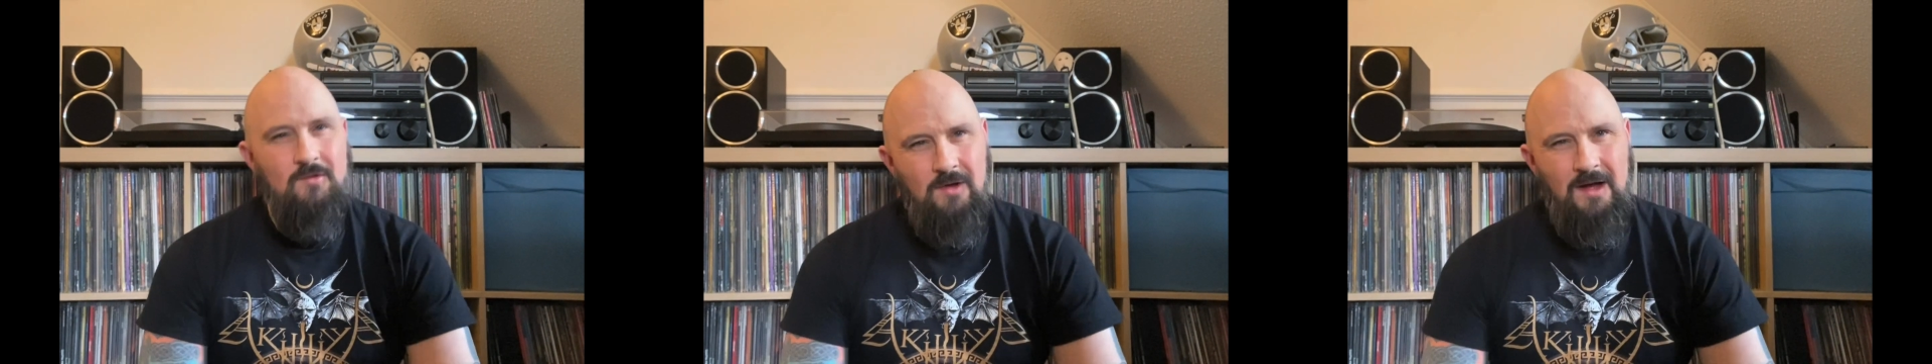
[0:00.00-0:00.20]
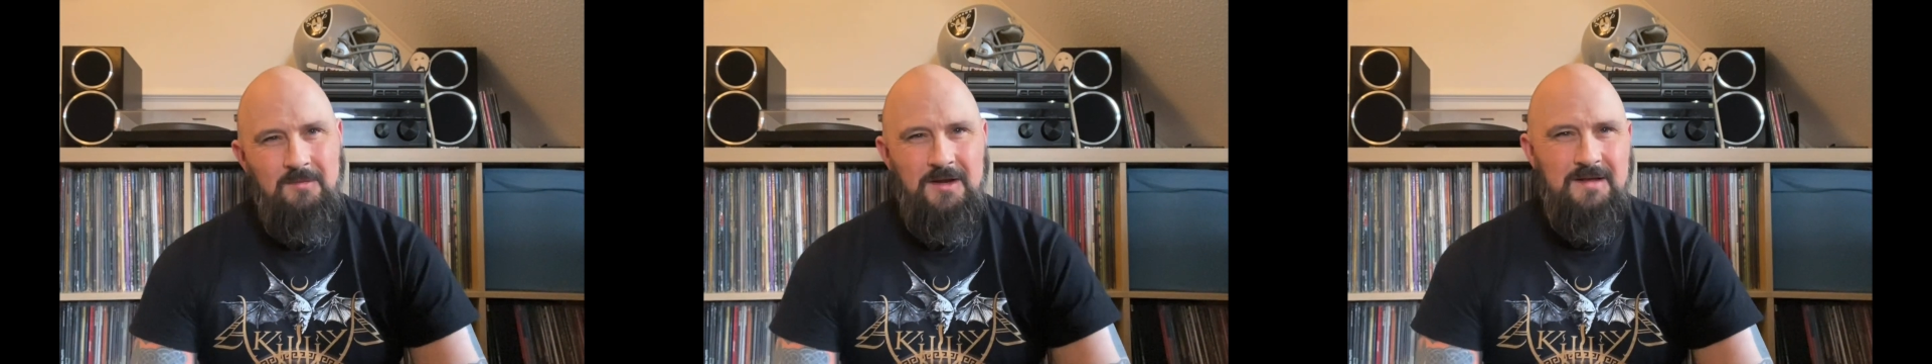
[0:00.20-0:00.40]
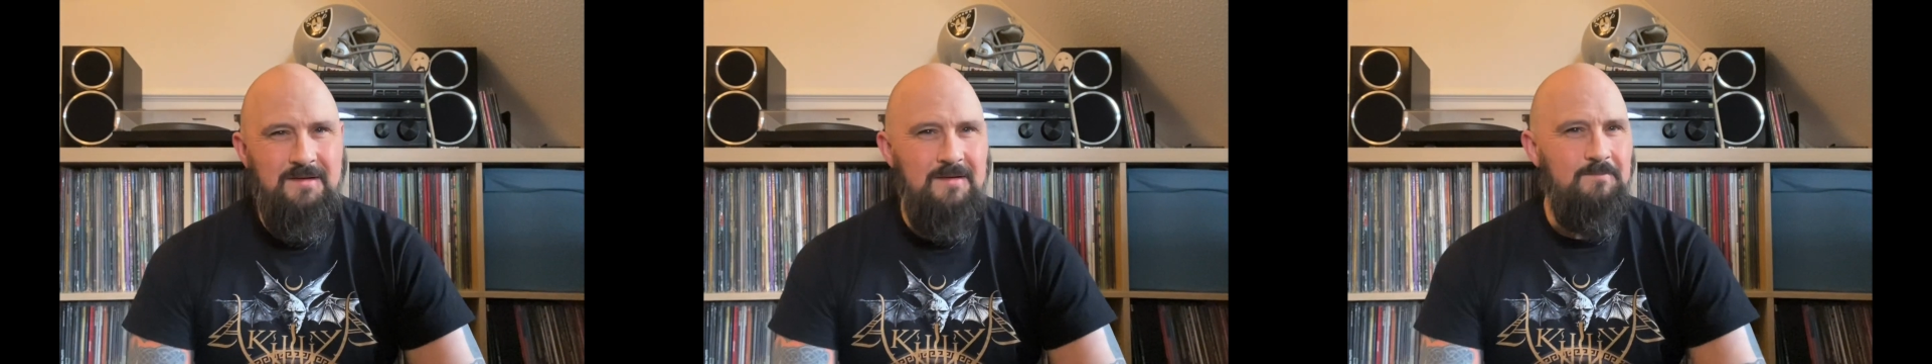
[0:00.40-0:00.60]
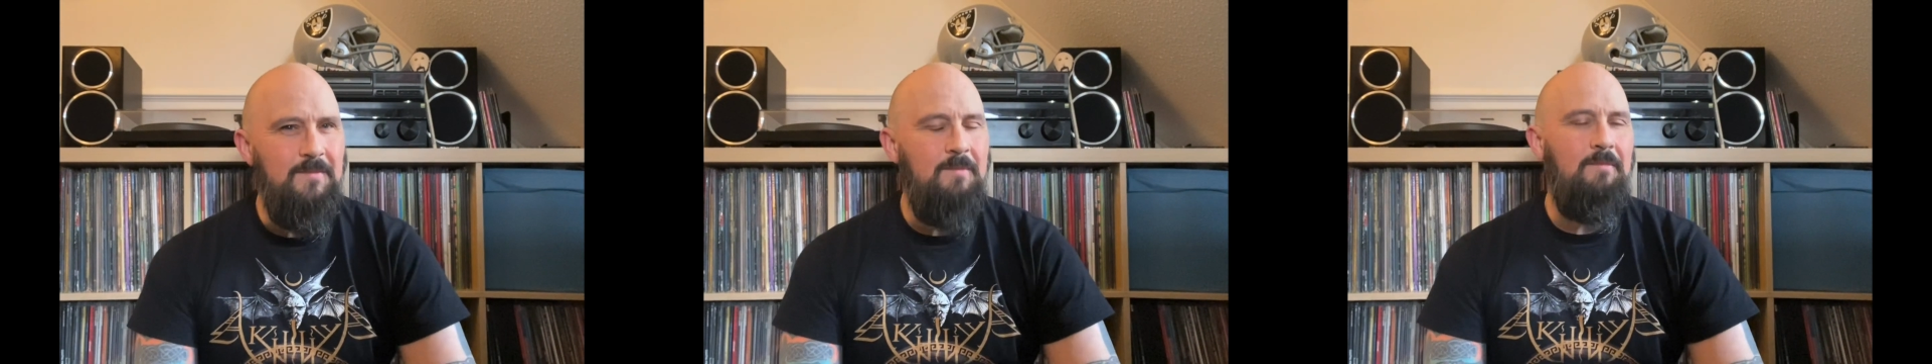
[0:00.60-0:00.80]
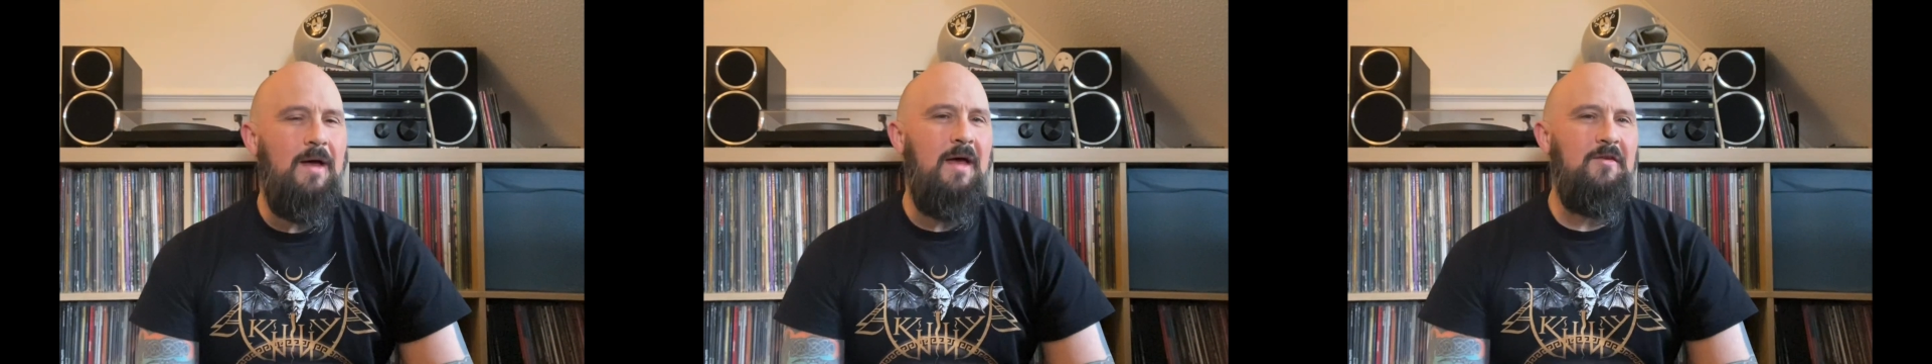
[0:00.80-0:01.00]
but I mean, I did my
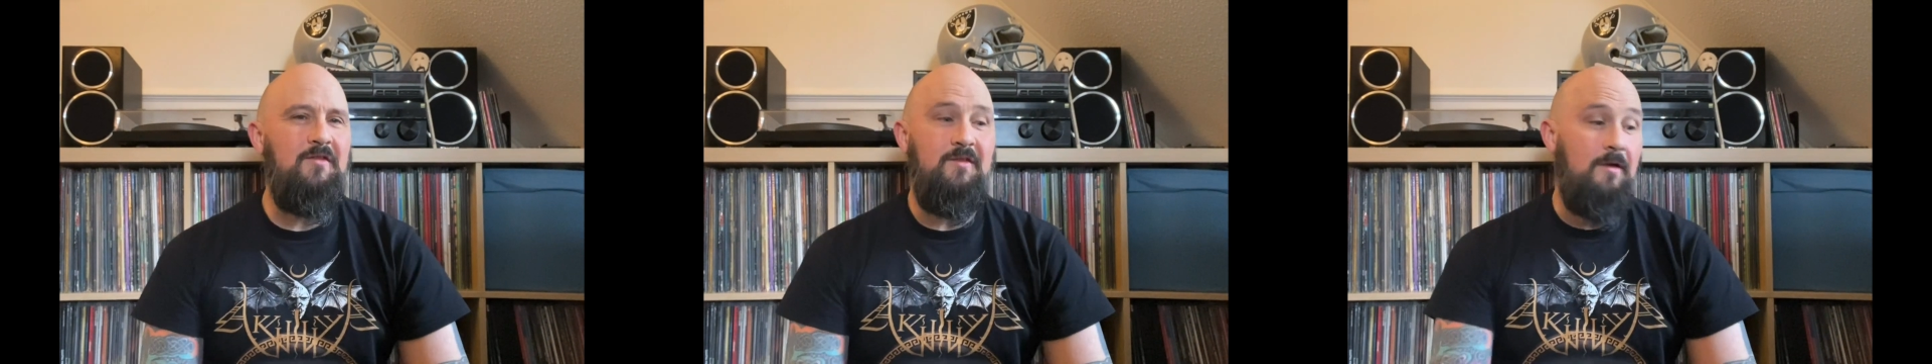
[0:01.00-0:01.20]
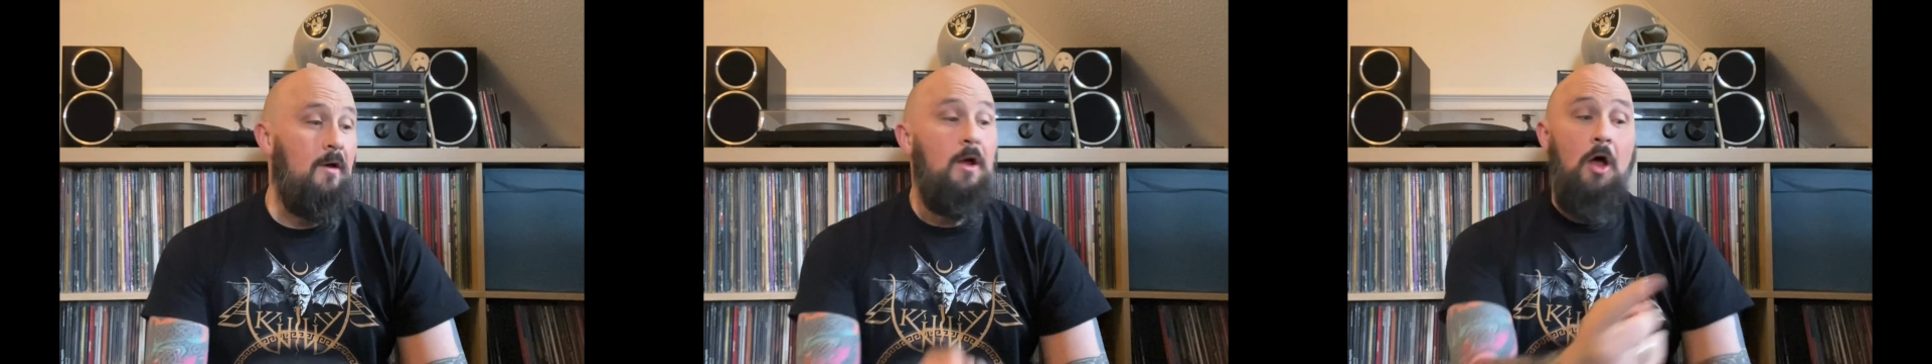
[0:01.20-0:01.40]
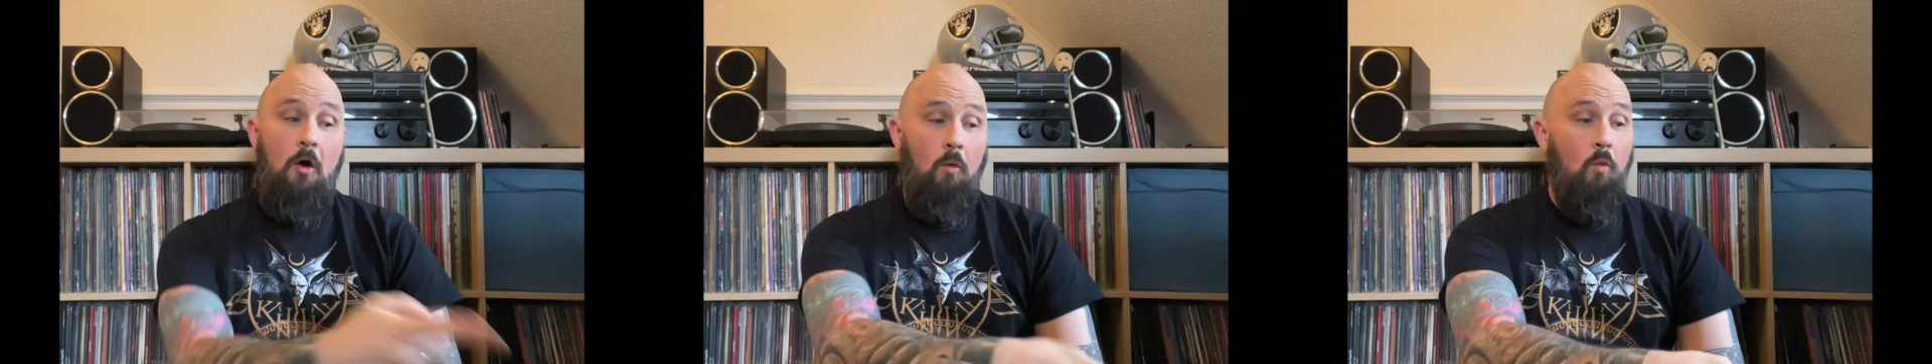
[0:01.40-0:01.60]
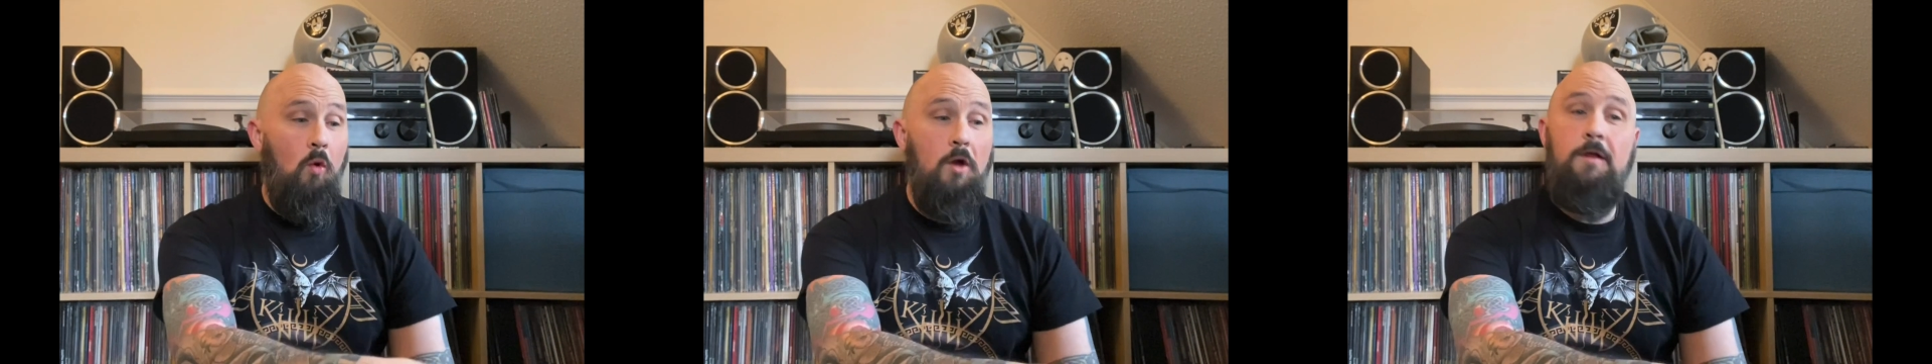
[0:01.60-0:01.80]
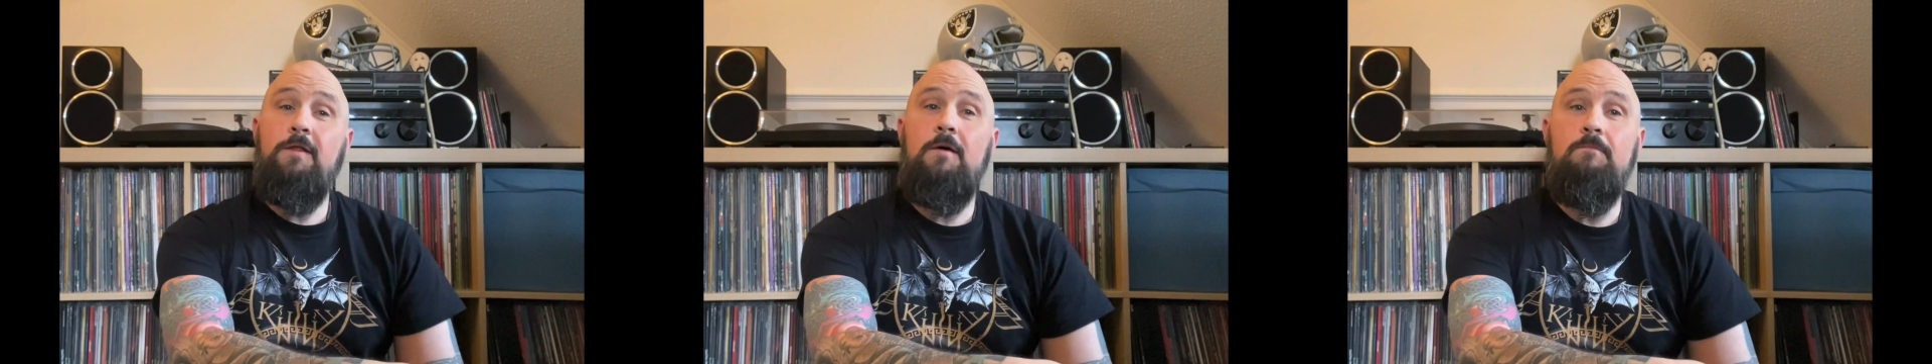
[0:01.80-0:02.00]
best.
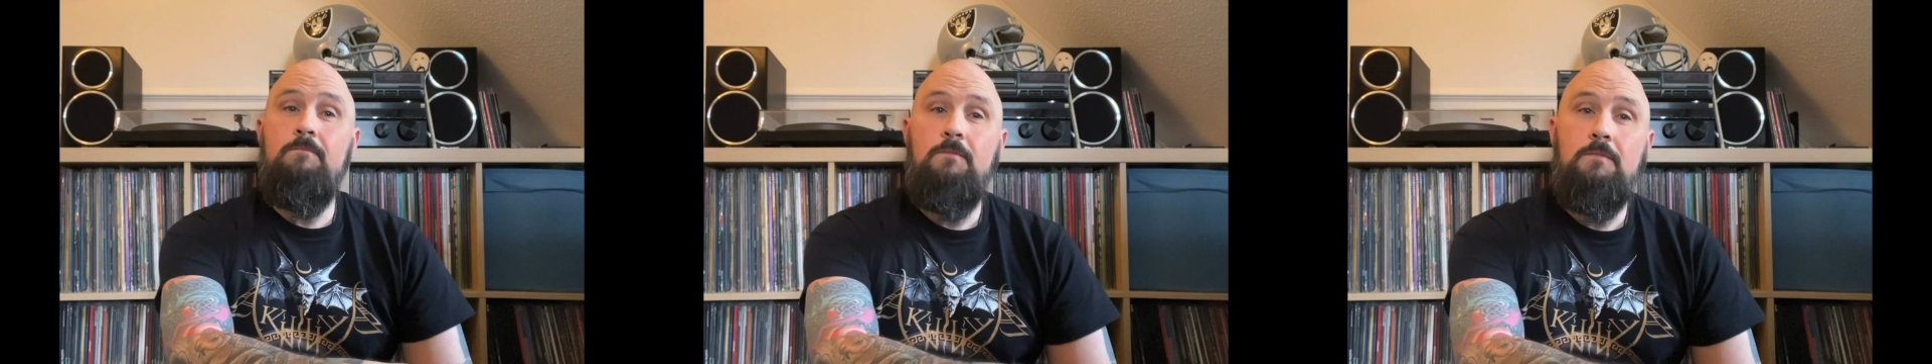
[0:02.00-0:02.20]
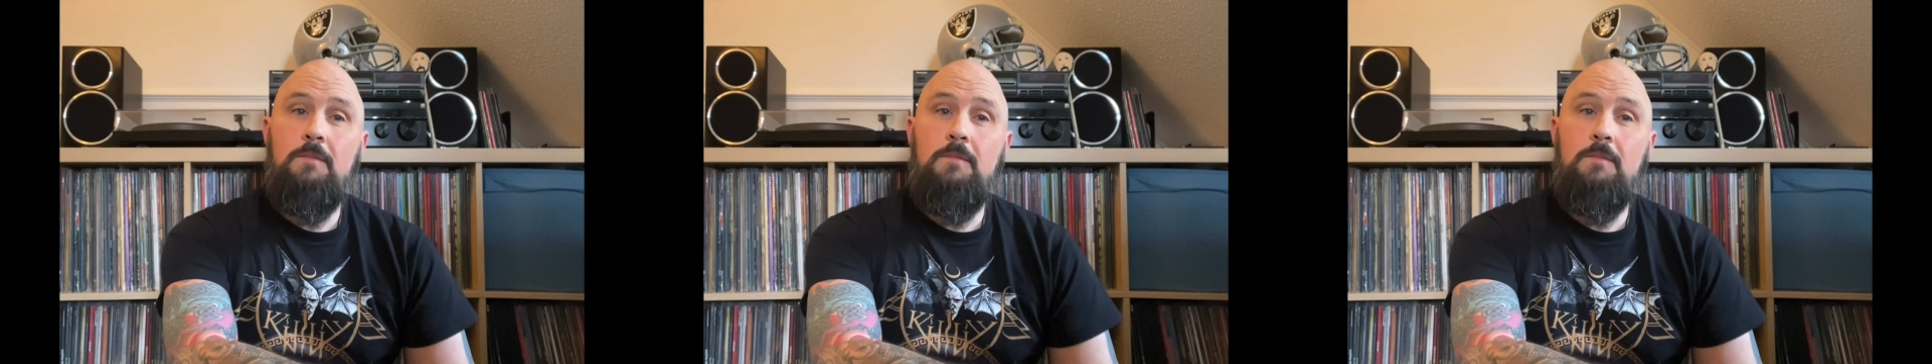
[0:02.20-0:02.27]
One of them